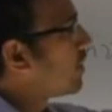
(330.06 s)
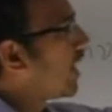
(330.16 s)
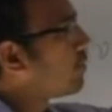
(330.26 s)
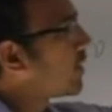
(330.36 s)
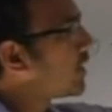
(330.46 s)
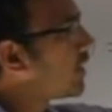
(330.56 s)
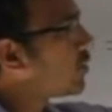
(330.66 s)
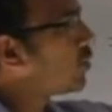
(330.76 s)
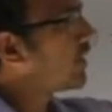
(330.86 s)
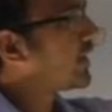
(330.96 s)
At particular
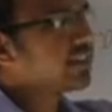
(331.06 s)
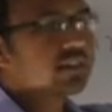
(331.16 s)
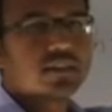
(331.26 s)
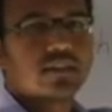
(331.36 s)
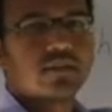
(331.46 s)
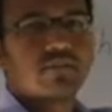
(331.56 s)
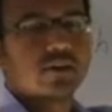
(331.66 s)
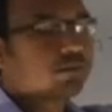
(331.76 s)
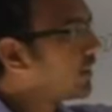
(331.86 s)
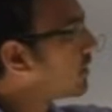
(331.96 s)
voltage,
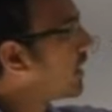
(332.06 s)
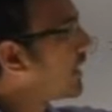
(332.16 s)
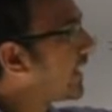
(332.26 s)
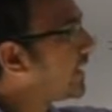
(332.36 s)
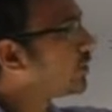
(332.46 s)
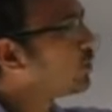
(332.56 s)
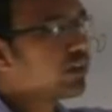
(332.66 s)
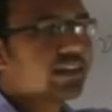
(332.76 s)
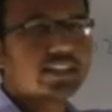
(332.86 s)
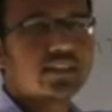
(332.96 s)
at particular negative
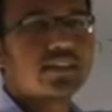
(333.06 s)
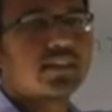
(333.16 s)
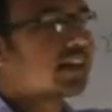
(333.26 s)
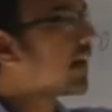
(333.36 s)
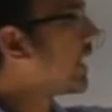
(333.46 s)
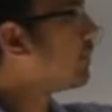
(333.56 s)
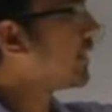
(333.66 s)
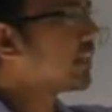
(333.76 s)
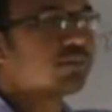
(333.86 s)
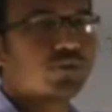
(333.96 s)
voltage, the current
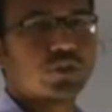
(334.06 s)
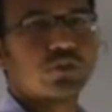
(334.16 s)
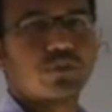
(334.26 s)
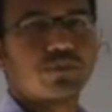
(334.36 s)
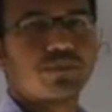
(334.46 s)
becomes 0.